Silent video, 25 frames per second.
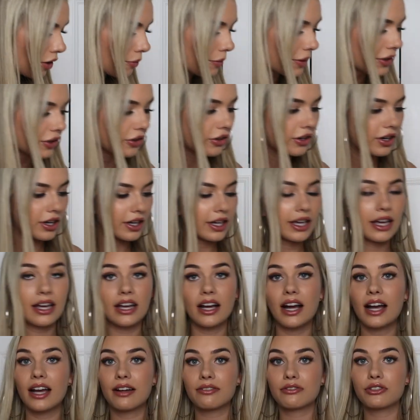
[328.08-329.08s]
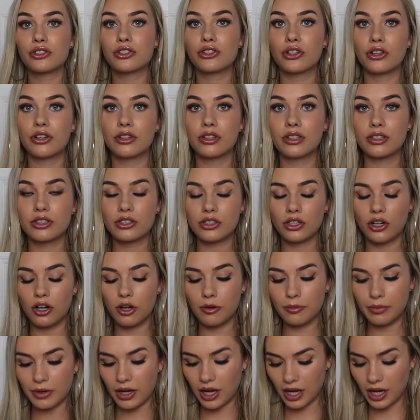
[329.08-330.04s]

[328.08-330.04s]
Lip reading: Oh my God, okay, I have to show you this top.